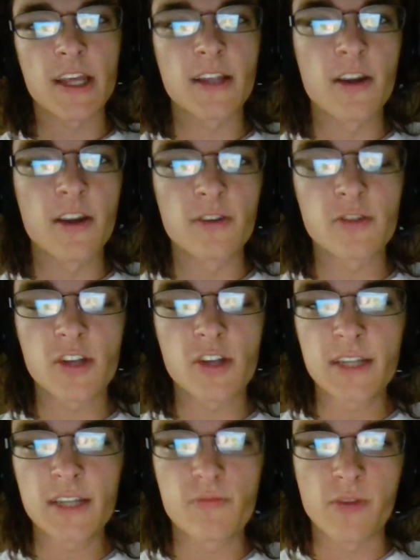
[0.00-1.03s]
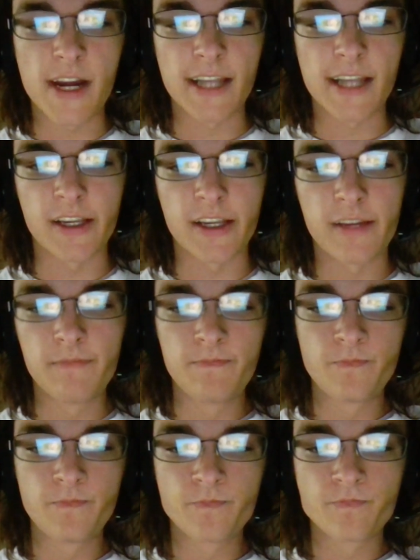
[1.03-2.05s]
coach Gus Bradley.
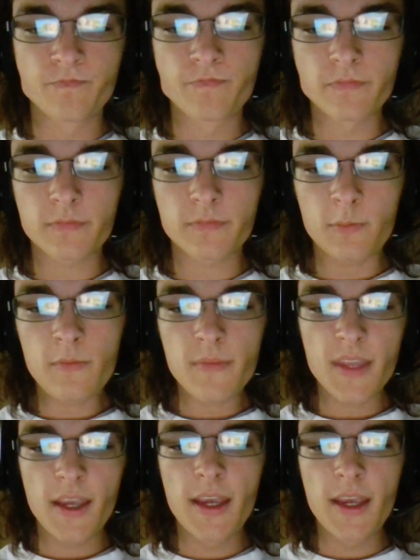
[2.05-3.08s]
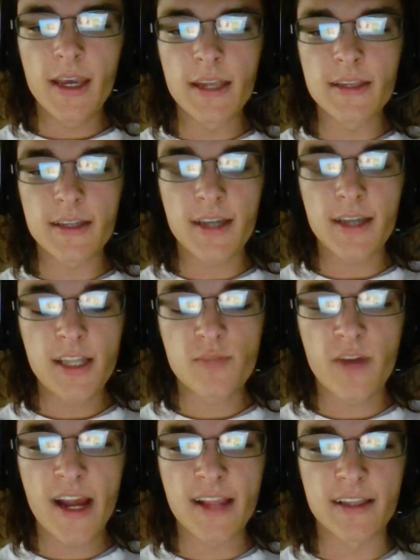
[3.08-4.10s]
And Gus
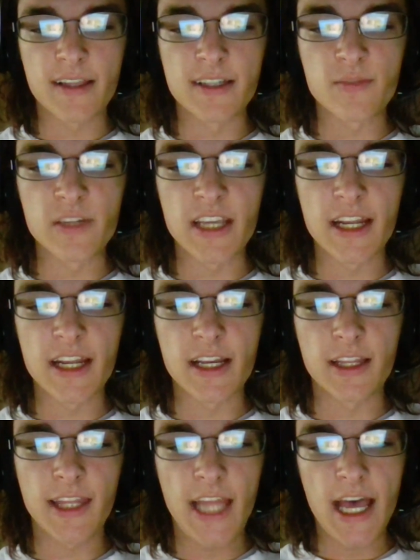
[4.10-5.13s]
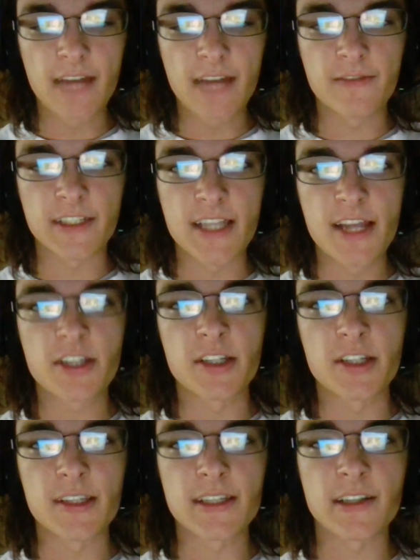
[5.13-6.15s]
Bradley has been getting a lot of
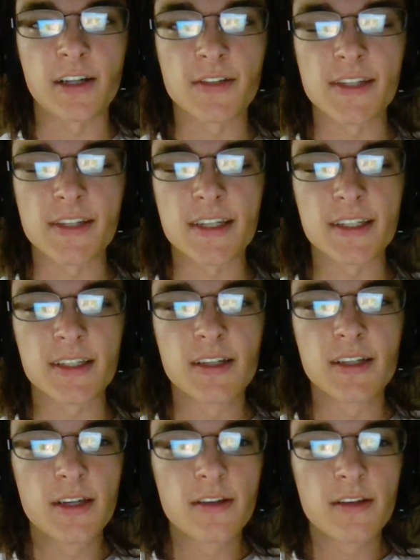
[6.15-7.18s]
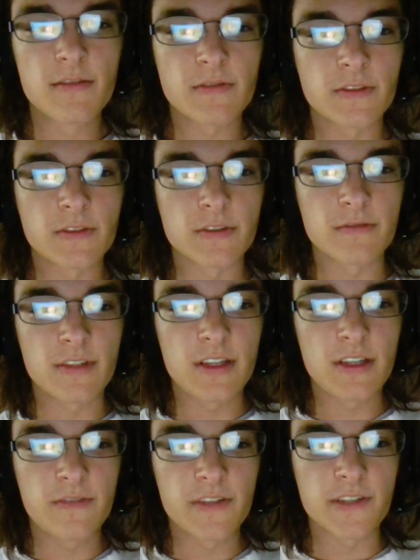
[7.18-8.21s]
attention this offseason for
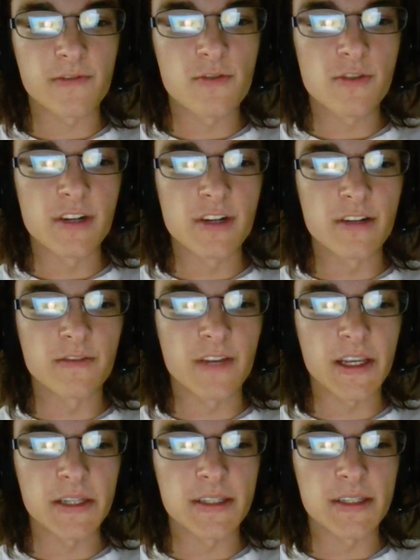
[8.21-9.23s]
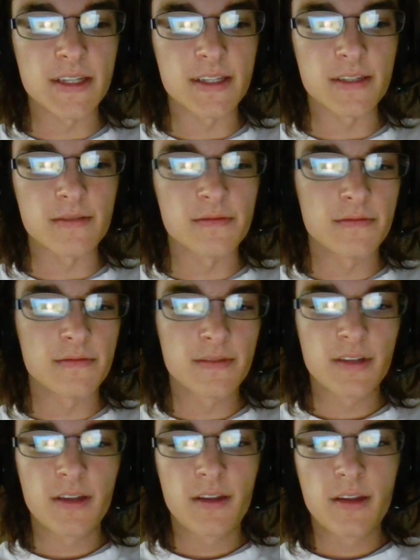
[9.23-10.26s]
defensive coordinator vacancies, and
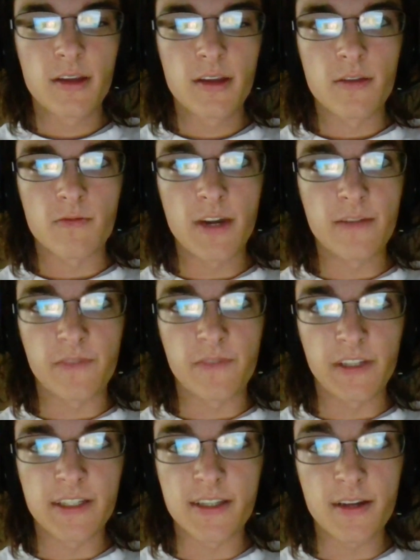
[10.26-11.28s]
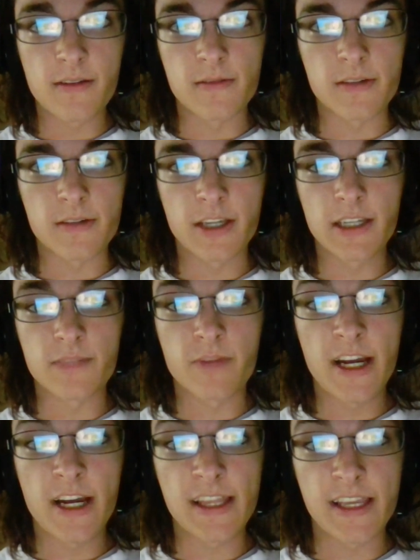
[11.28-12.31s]
rightfully so. Gus
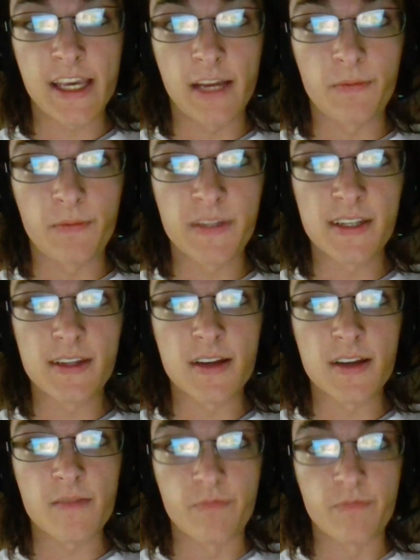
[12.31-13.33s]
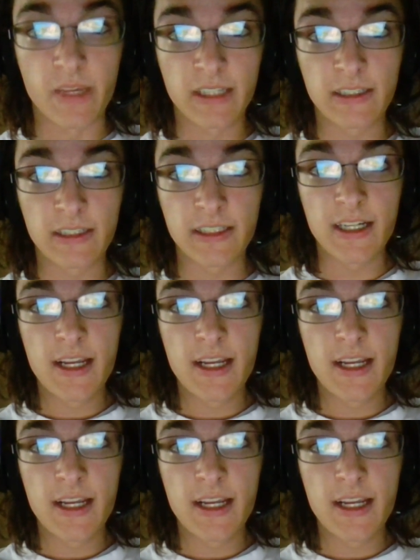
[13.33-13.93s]
Bradley helped build